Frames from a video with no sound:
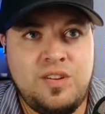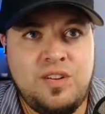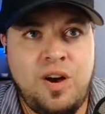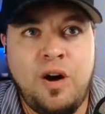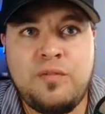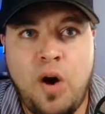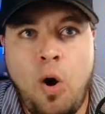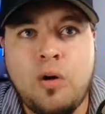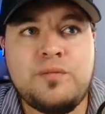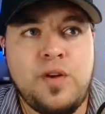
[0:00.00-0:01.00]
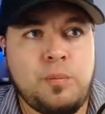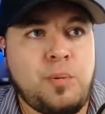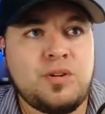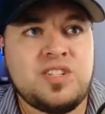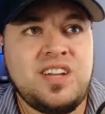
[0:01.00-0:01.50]
of on-field
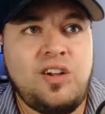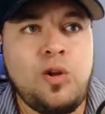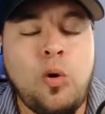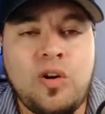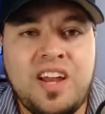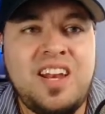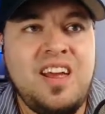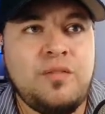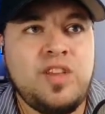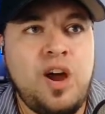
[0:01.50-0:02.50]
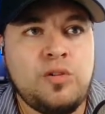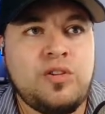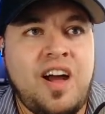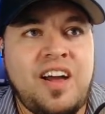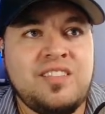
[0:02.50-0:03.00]
personnel or any of the other
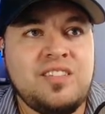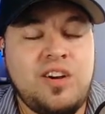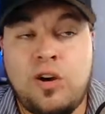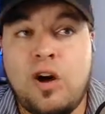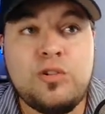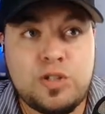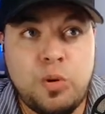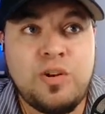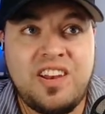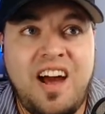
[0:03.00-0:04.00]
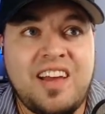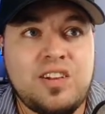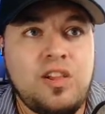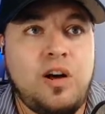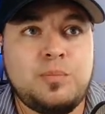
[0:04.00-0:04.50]
9 or other 29
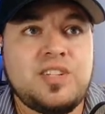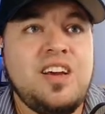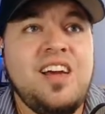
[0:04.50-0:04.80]
clubs.